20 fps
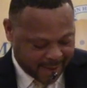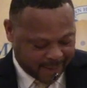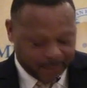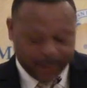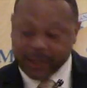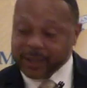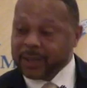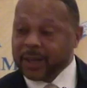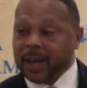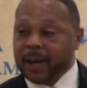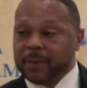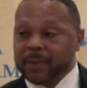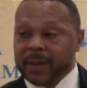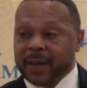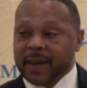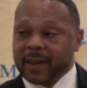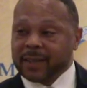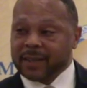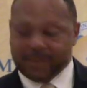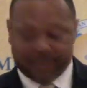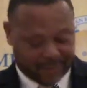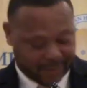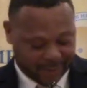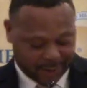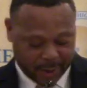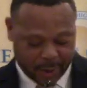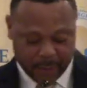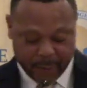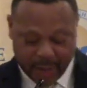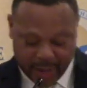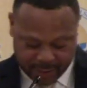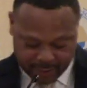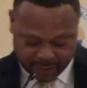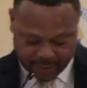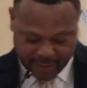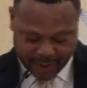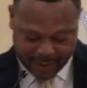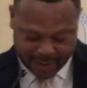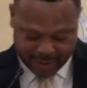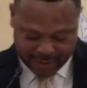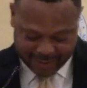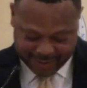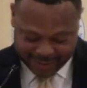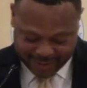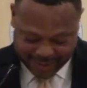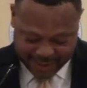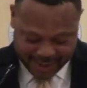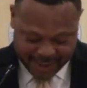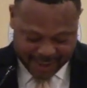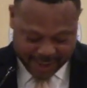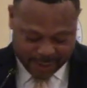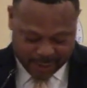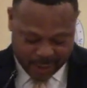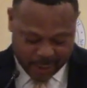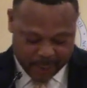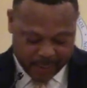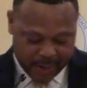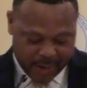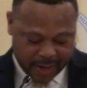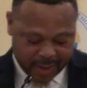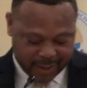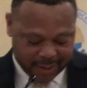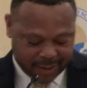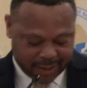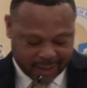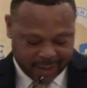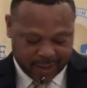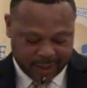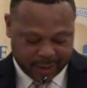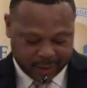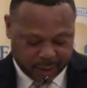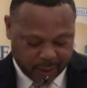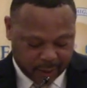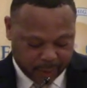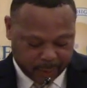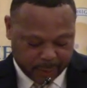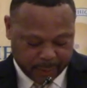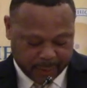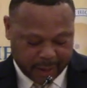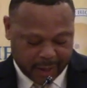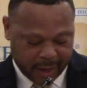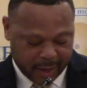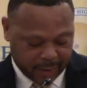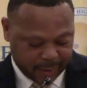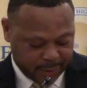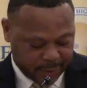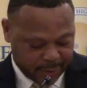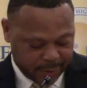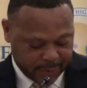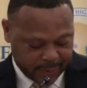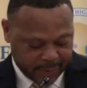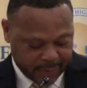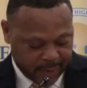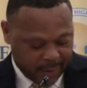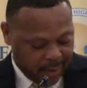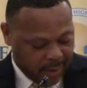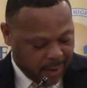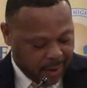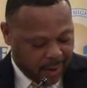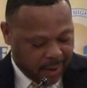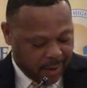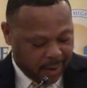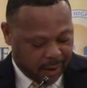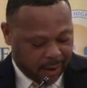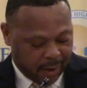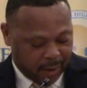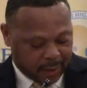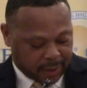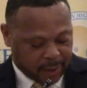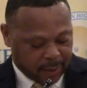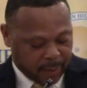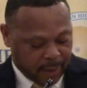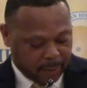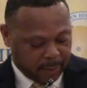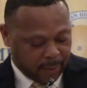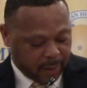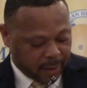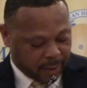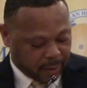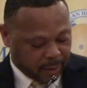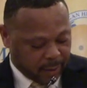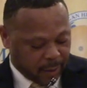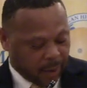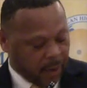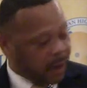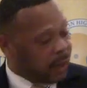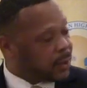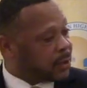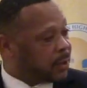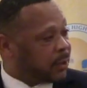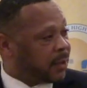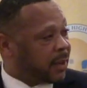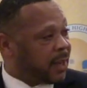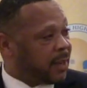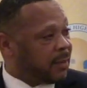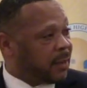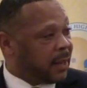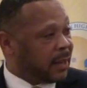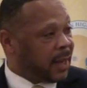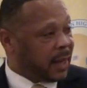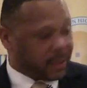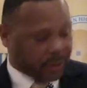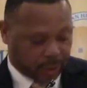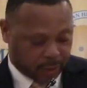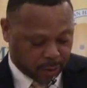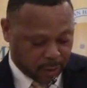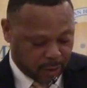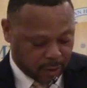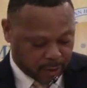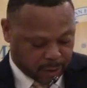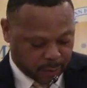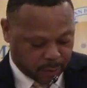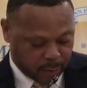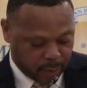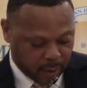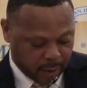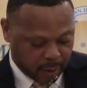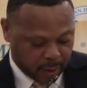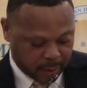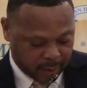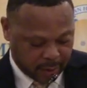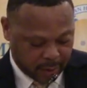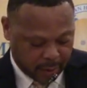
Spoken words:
but it taught me how to fight, taught me how to instill into other people's lives. Also, my mother, who also gave me a lot of strong support,